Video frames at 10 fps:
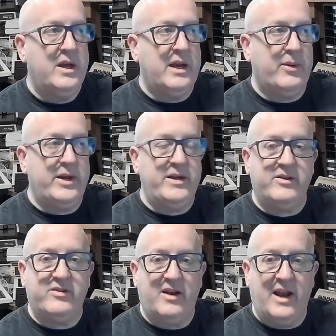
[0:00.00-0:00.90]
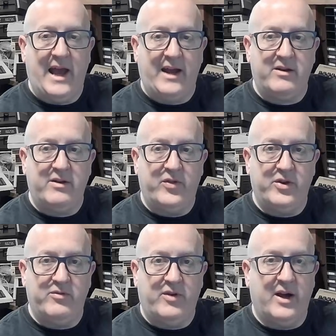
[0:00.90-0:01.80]
Now I need to select the
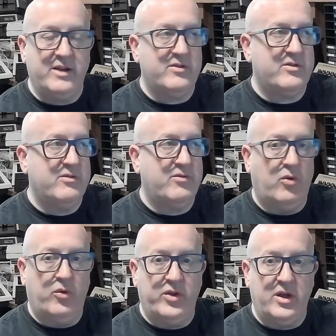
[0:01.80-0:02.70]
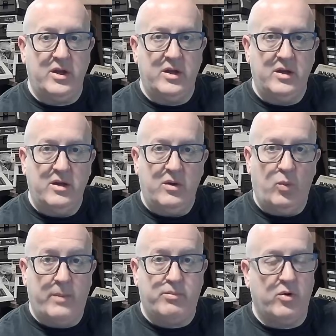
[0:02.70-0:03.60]
device for the
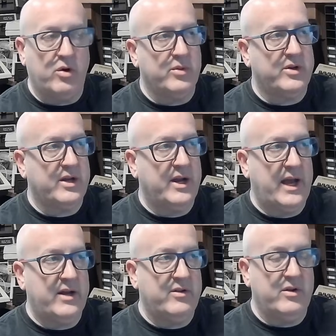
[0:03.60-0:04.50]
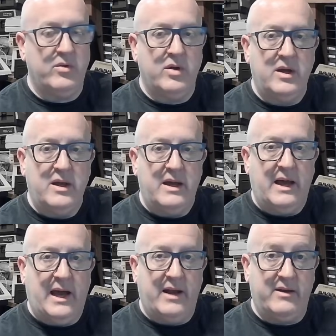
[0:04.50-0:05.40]
web programmer to connect to.
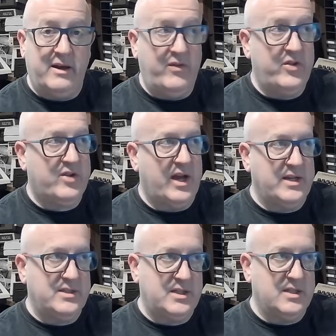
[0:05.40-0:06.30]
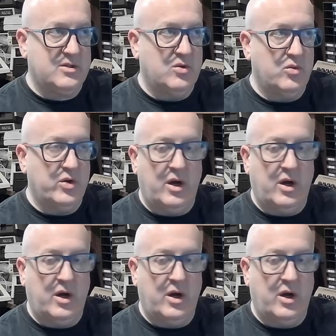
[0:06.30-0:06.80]
And in this case, it's called